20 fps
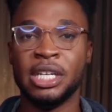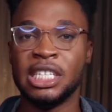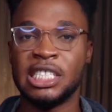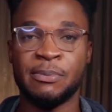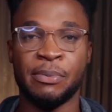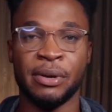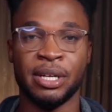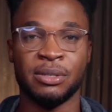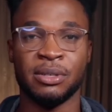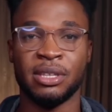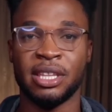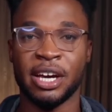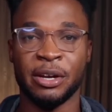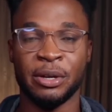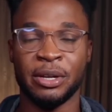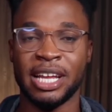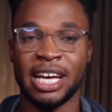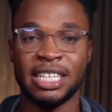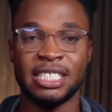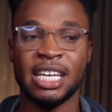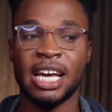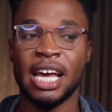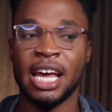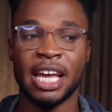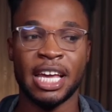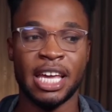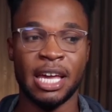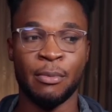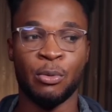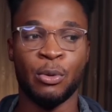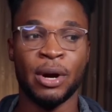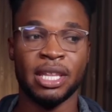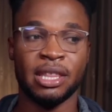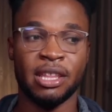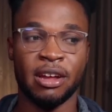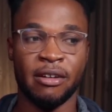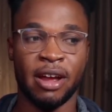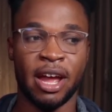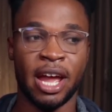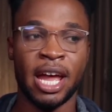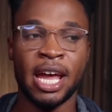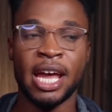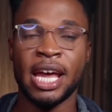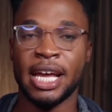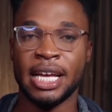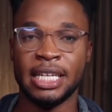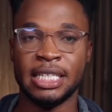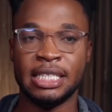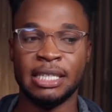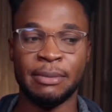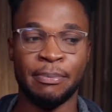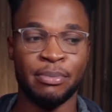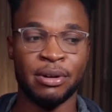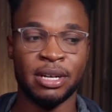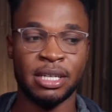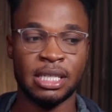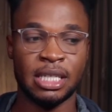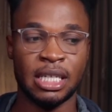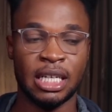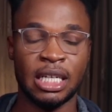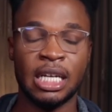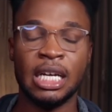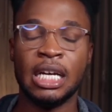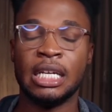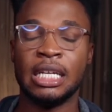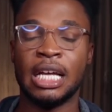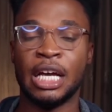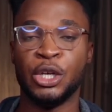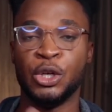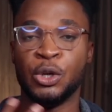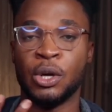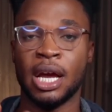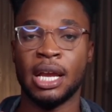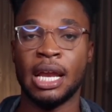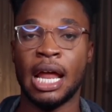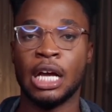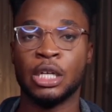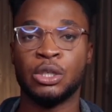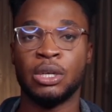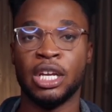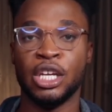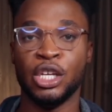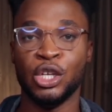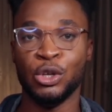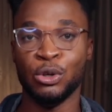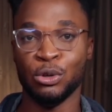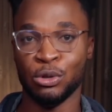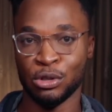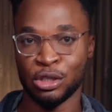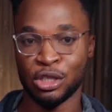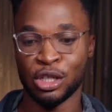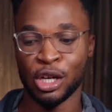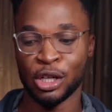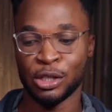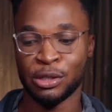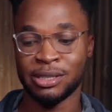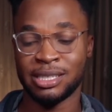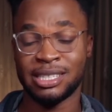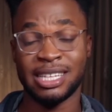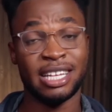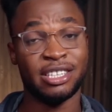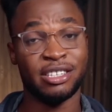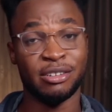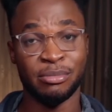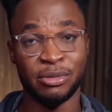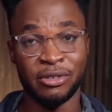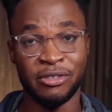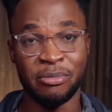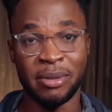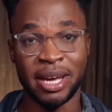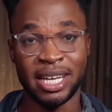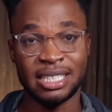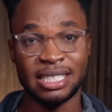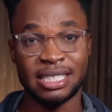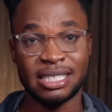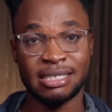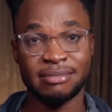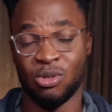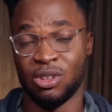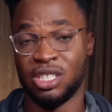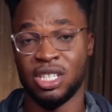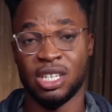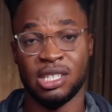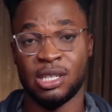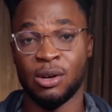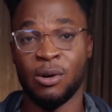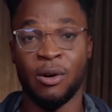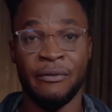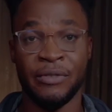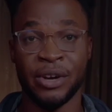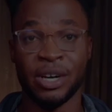the Holy Spirit to tell you that Kibwetere is the person that you can actually use to start a movement. It was just